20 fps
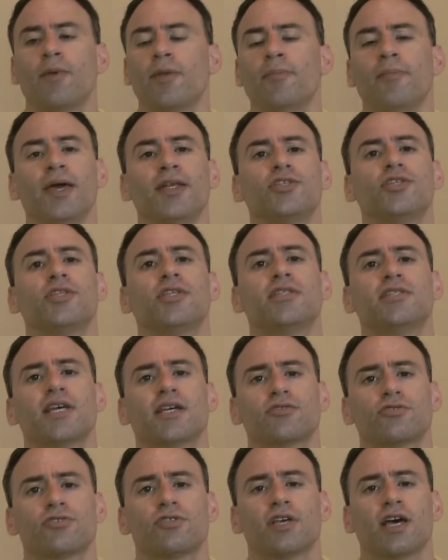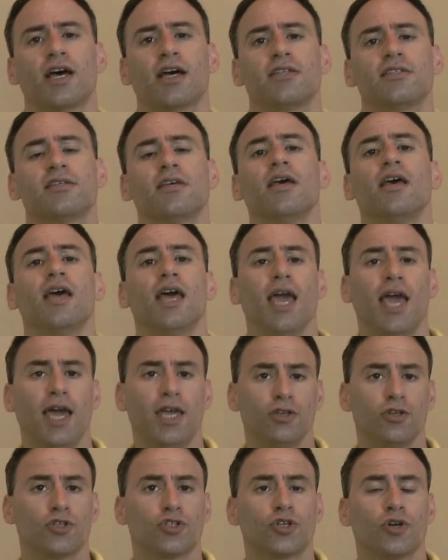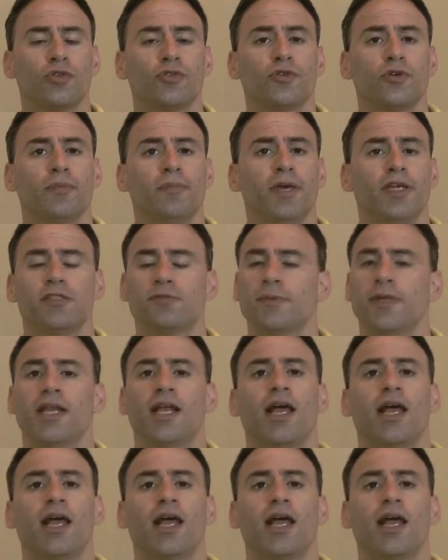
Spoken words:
and mention this exercise and your shoulder impingement,